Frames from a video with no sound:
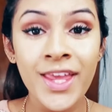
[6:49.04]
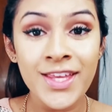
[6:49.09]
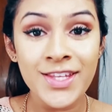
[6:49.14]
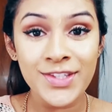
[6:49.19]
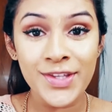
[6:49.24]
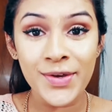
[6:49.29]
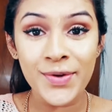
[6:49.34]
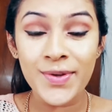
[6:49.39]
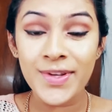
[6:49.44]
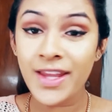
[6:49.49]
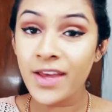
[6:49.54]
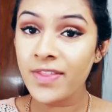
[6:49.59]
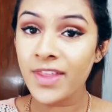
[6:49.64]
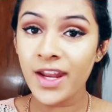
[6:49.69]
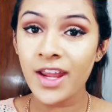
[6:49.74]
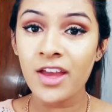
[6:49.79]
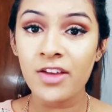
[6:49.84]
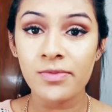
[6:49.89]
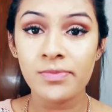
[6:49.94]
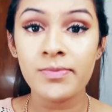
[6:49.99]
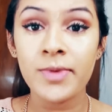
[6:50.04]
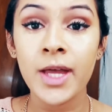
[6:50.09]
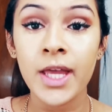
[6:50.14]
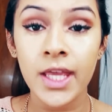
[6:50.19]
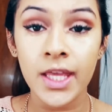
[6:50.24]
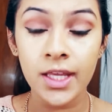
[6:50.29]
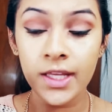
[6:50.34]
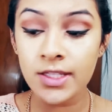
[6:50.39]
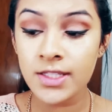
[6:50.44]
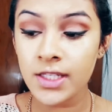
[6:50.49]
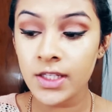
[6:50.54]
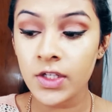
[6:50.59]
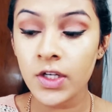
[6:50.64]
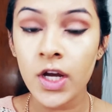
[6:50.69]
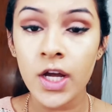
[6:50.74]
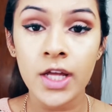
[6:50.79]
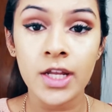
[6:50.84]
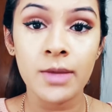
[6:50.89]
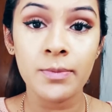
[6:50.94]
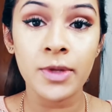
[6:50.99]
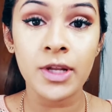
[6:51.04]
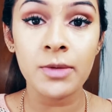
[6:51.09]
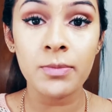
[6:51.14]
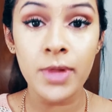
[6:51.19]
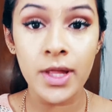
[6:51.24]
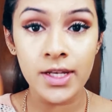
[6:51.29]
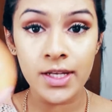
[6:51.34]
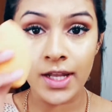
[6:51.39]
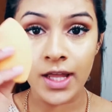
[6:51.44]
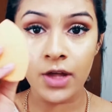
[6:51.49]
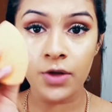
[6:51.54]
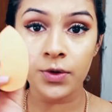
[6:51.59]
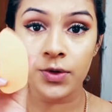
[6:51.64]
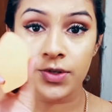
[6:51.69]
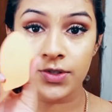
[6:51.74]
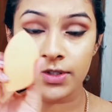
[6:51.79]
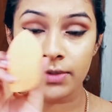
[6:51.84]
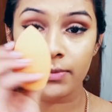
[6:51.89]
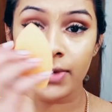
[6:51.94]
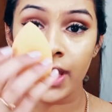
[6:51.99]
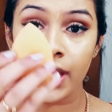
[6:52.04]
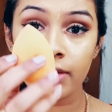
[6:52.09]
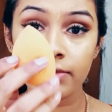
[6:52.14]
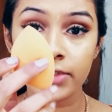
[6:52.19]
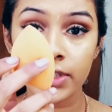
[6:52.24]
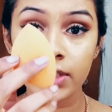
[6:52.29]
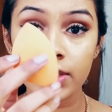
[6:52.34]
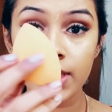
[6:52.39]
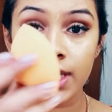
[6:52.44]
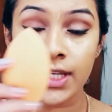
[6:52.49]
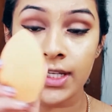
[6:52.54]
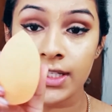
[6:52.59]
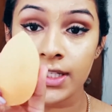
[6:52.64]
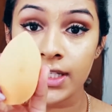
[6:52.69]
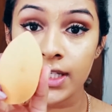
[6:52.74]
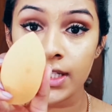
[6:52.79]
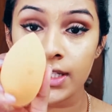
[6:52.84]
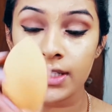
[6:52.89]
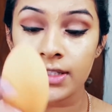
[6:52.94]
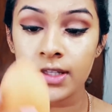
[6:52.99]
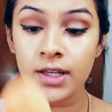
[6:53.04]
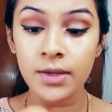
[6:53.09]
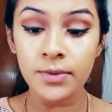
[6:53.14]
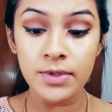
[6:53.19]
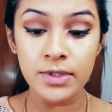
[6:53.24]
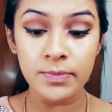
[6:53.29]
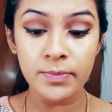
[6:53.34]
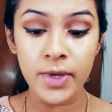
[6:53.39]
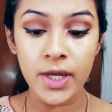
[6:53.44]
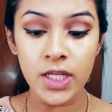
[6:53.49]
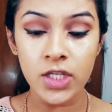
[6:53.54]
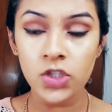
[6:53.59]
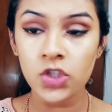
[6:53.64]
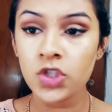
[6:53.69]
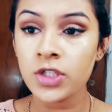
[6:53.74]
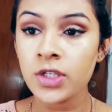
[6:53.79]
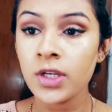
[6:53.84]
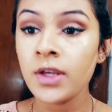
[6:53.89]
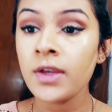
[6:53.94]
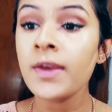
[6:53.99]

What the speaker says: So now that I have my concealer on, I'm going to blend it out using my Real Techniques sponge.